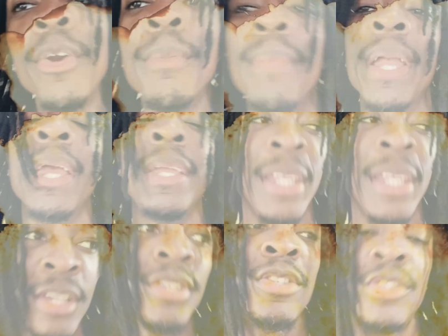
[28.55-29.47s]
man.
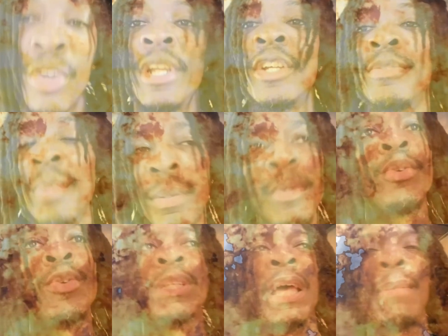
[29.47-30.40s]
Yes, sir. Yes, man. Y'all
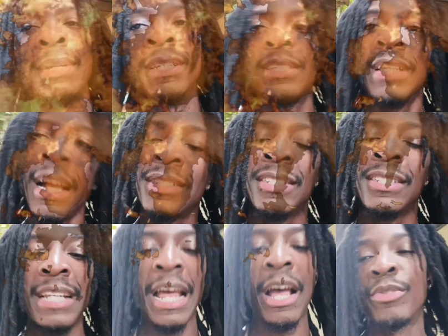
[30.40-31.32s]
know what time it is. The doctor's
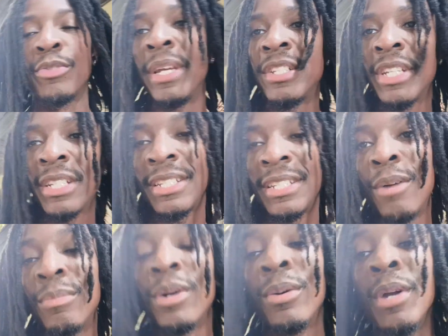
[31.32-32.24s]
in the house, man. Check this
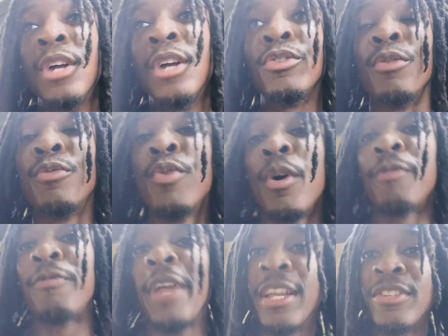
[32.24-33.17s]
out, bro. So if you are
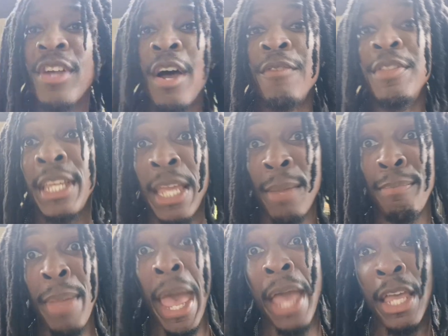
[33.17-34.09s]
fans of the
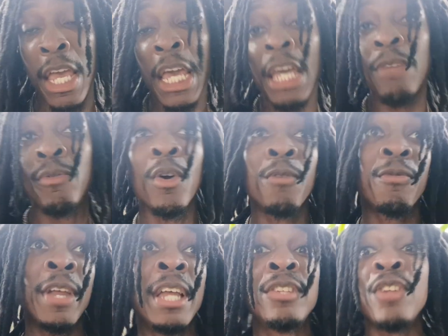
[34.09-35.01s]
Get Back, if you are
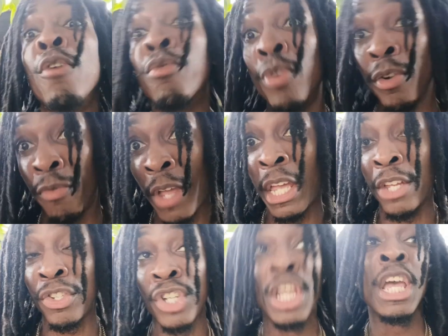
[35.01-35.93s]
fans of
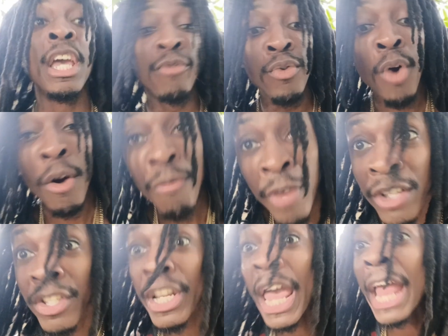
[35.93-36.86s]
Revenge, if you are
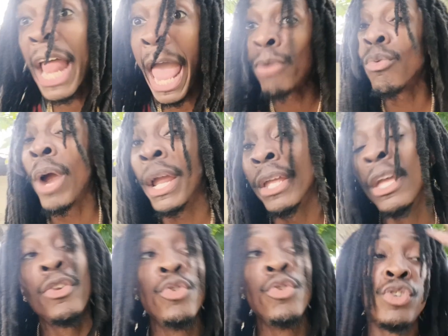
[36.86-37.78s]
fans of that Act Right,
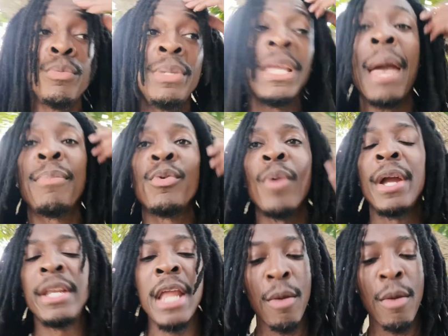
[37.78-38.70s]
you should be happy
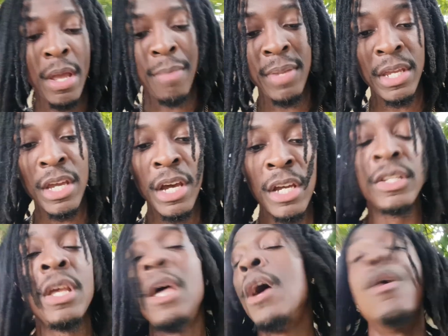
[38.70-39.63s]
right now, man,
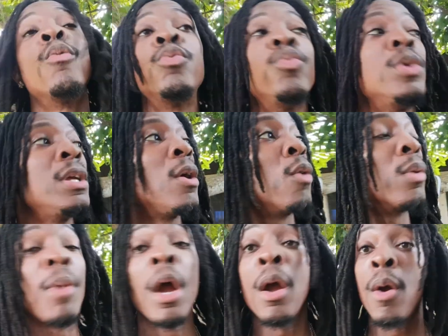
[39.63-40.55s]
because we,
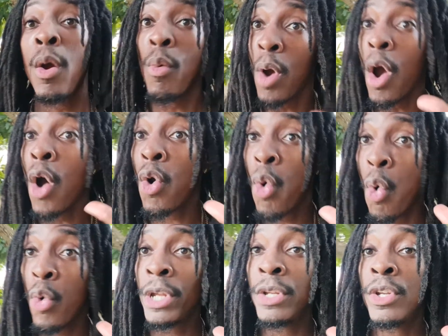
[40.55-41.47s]
uh,
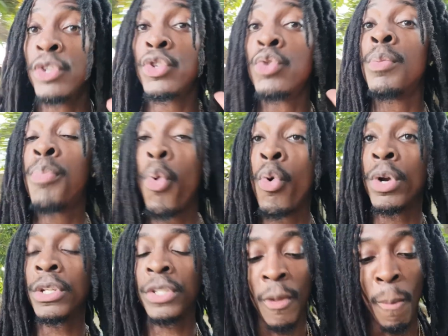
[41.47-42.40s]
according to
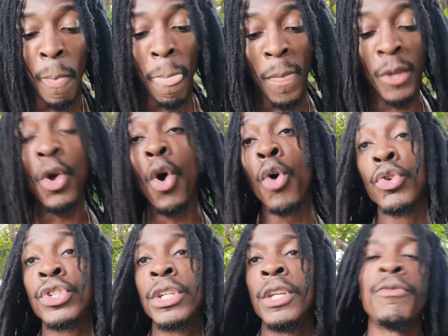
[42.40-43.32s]
reports, you know,
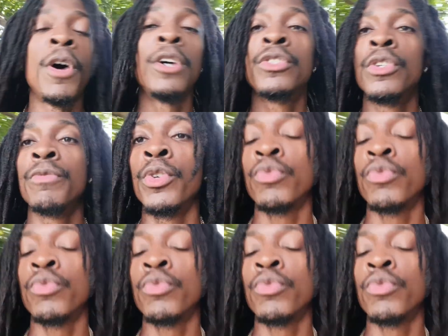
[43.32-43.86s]
O'Shaquie Foster versus